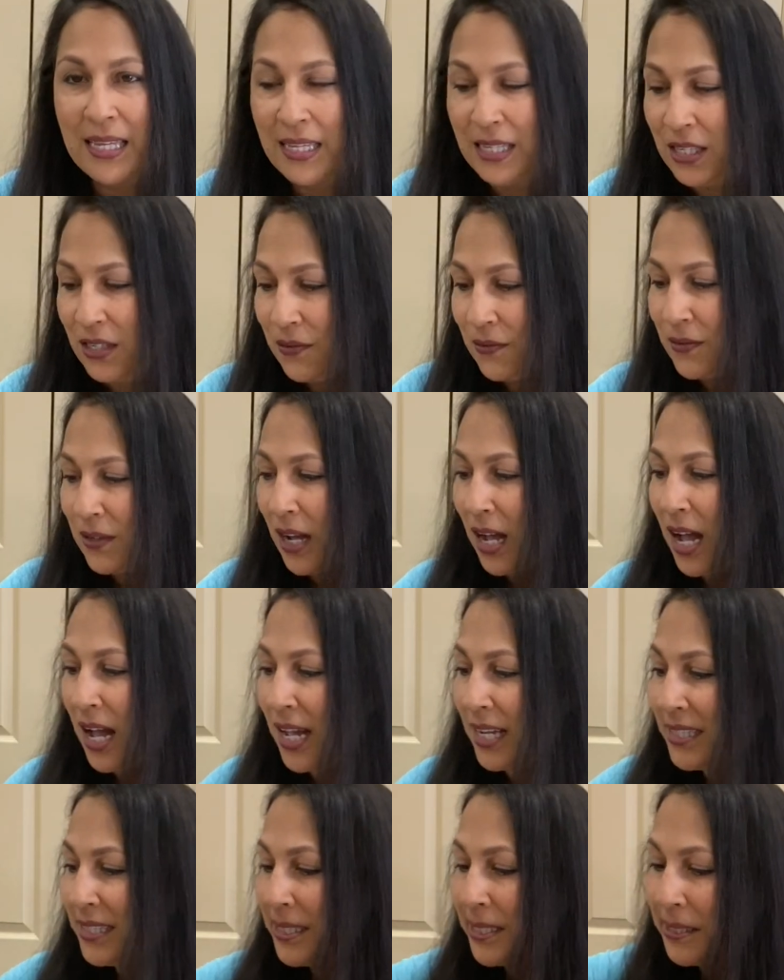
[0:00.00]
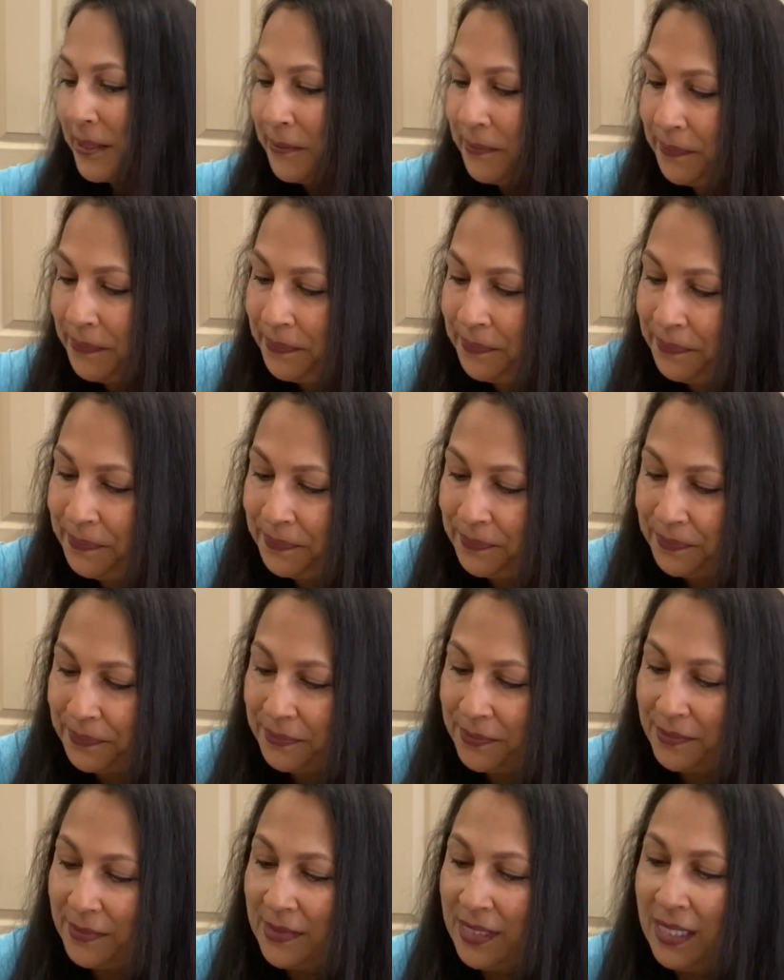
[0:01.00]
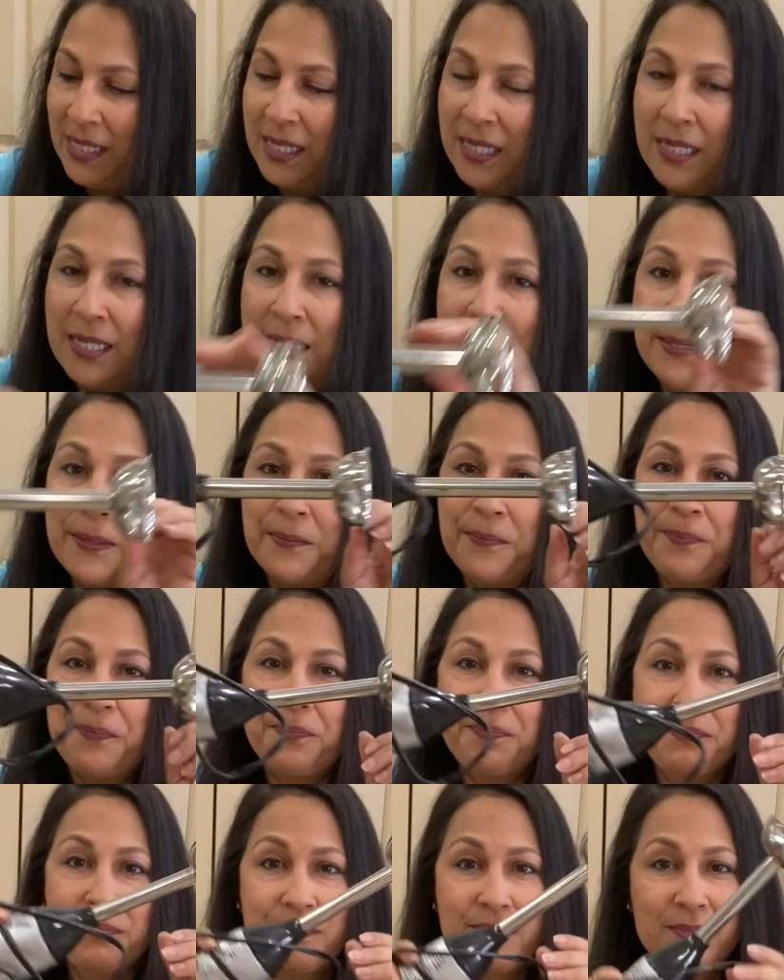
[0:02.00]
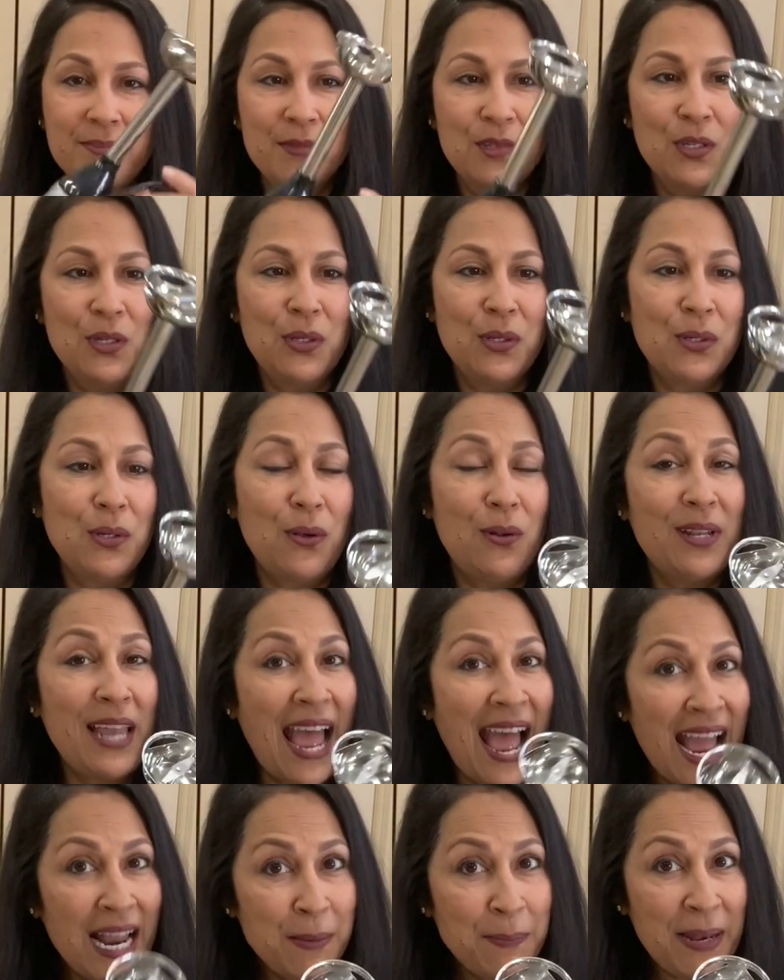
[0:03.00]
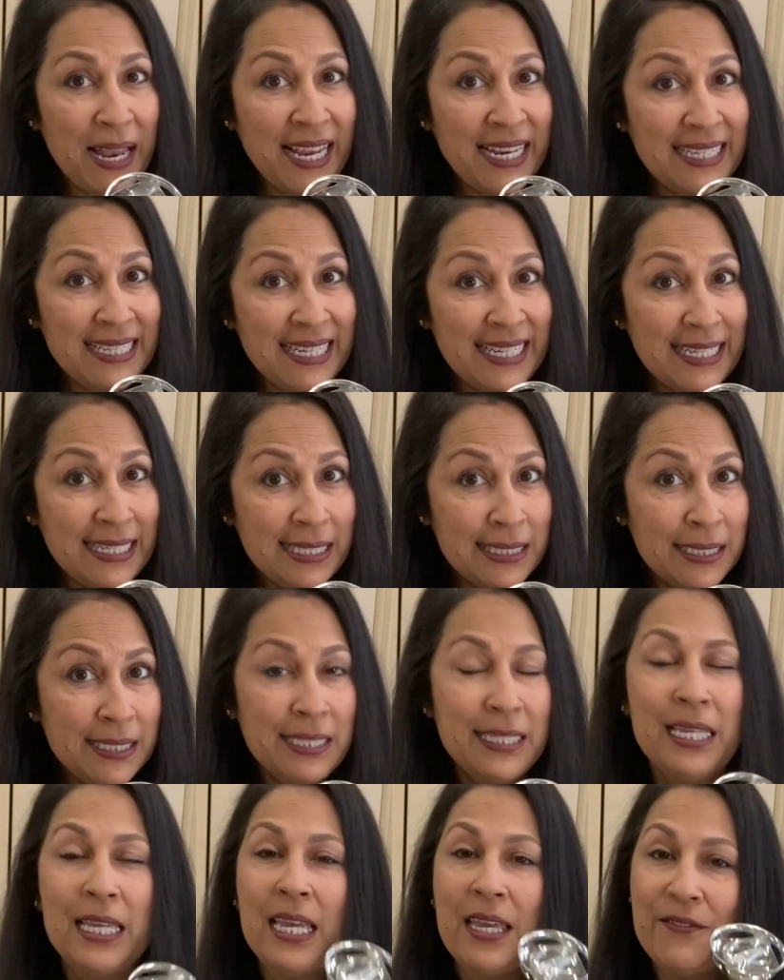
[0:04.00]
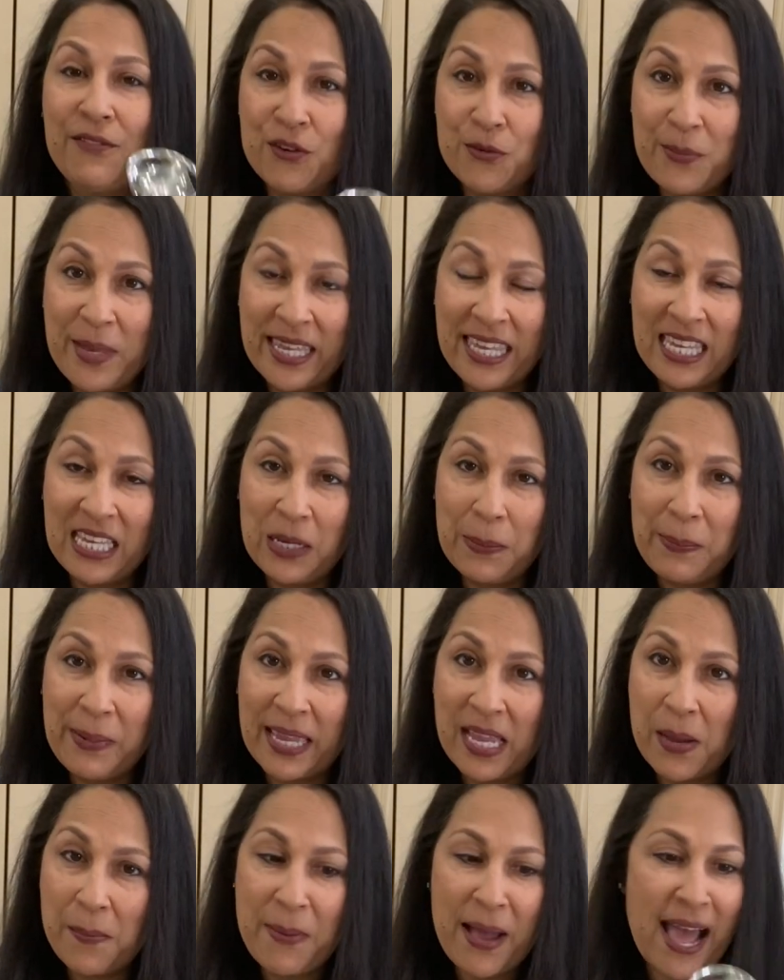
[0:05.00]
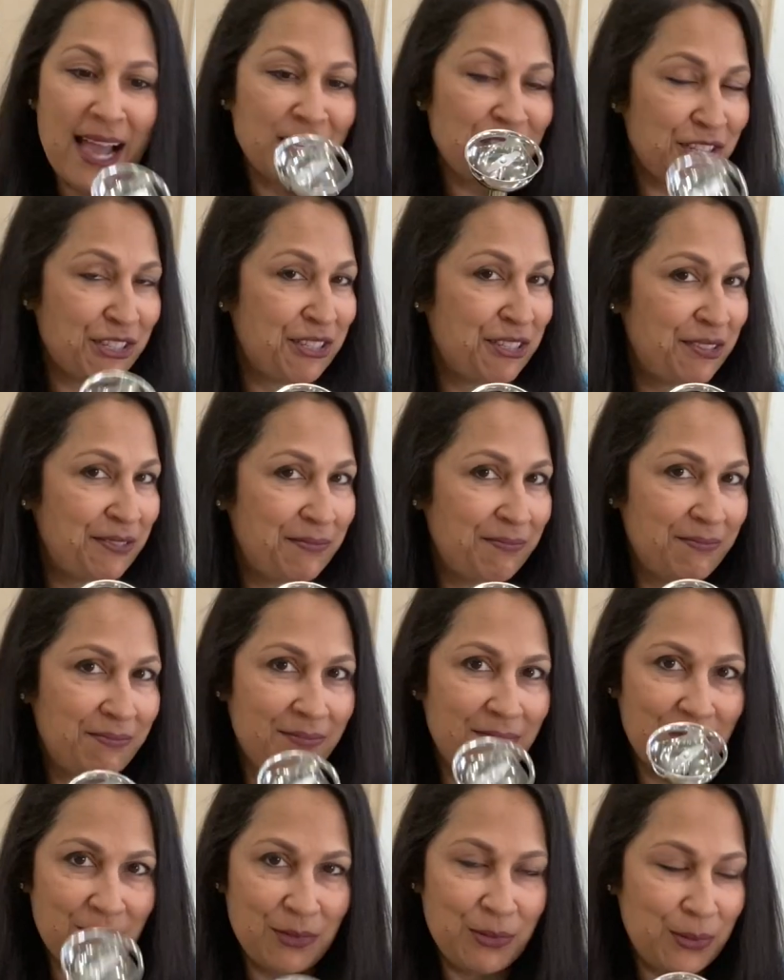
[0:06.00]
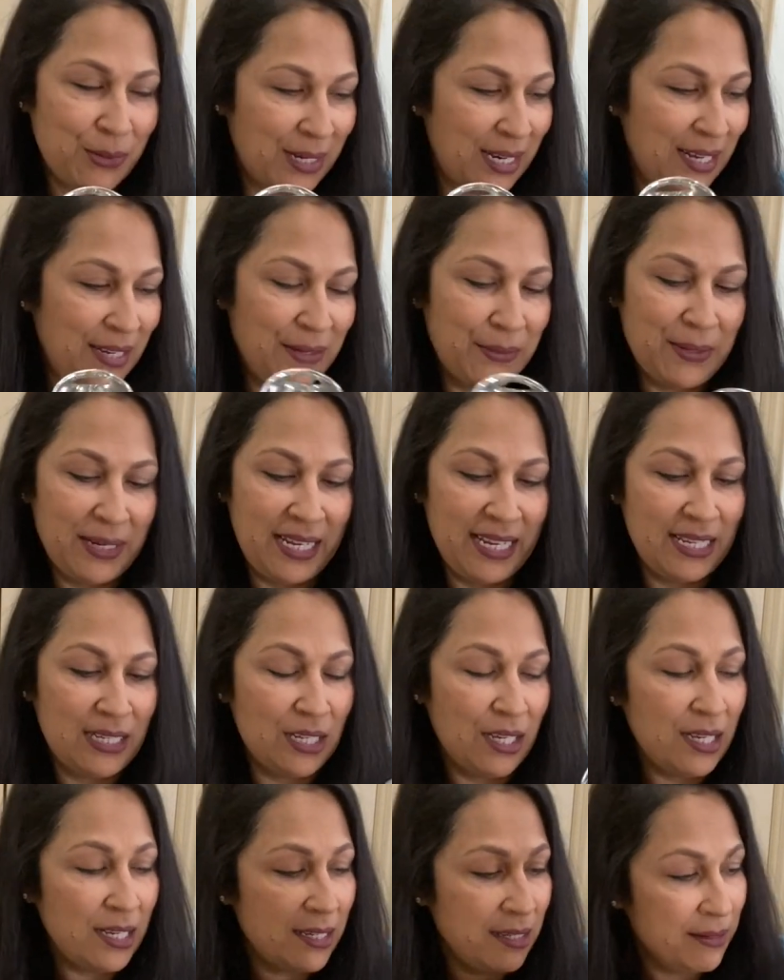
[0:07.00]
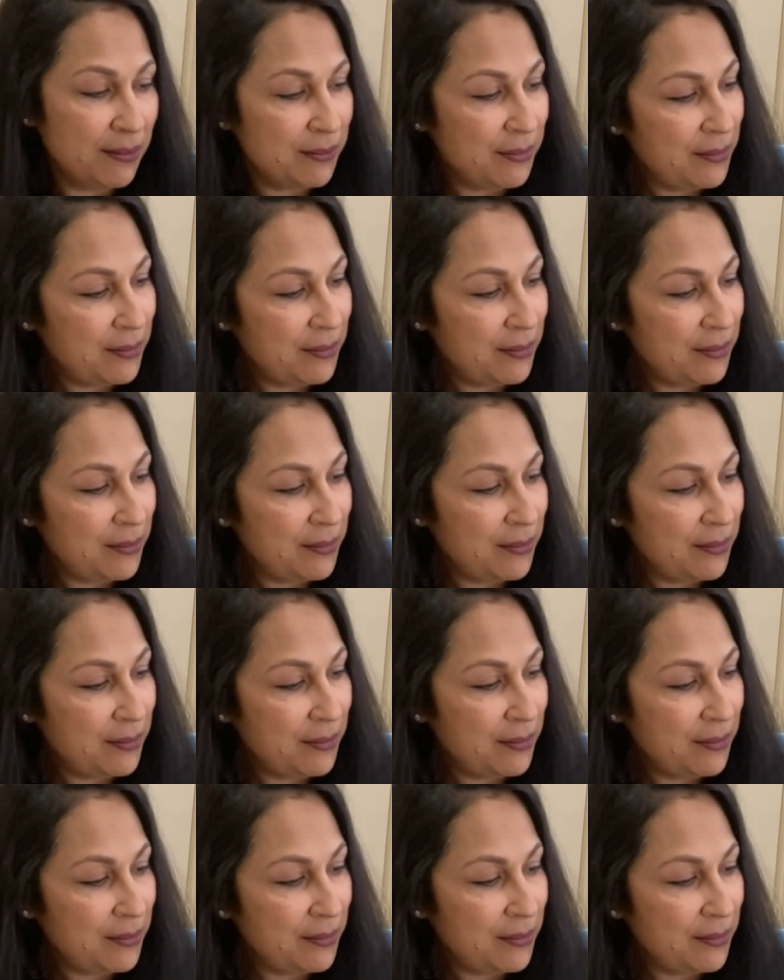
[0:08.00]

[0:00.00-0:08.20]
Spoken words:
You've got the good old hand blender. If you're making a bigger batch, really, really good.